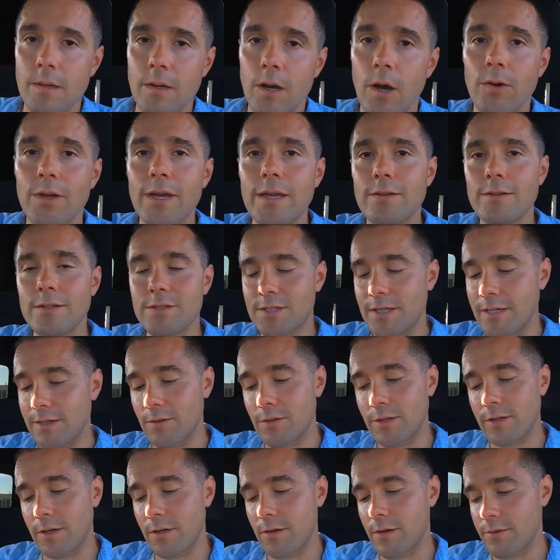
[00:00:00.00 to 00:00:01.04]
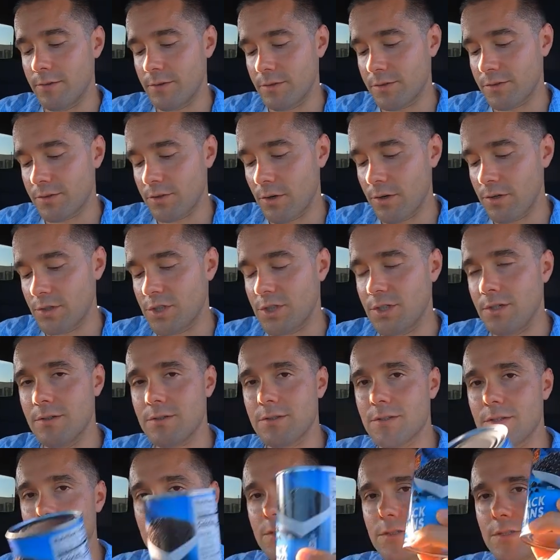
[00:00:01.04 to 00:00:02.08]
Okay, let's take a look at other starches.
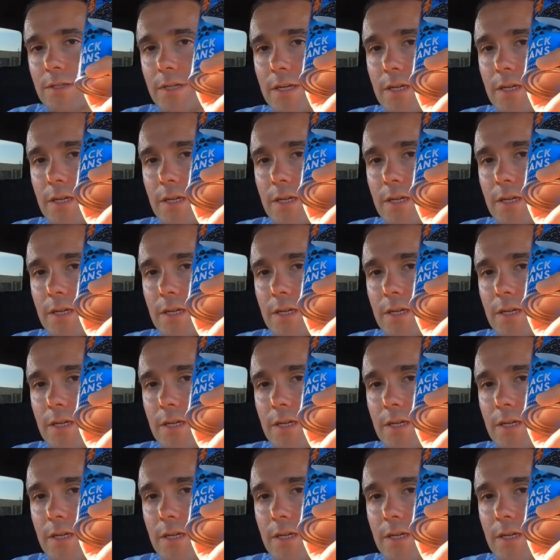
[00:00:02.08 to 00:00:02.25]
This is